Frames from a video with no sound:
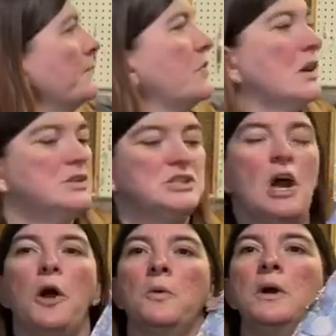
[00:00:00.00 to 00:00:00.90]

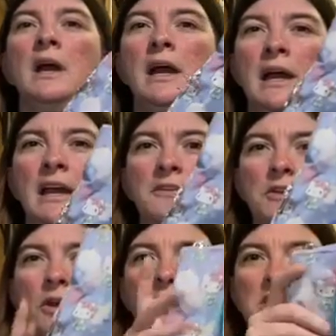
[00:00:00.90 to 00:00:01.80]
So if you
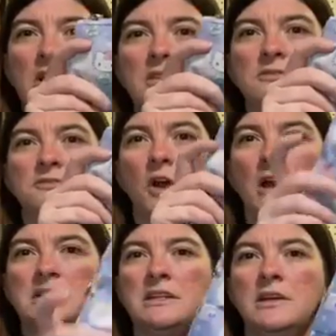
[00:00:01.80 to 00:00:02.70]
notice on the
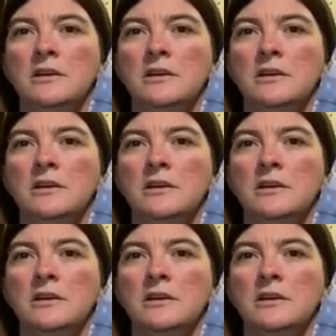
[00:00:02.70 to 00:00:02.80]
front,